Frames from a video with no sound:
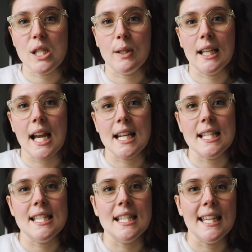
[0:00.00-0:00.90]
so you can kind
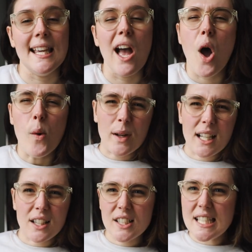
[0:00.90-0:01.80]
of see what
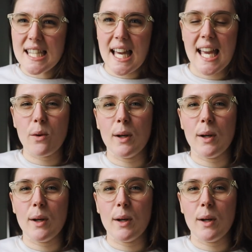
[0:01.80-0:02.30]
it looks like,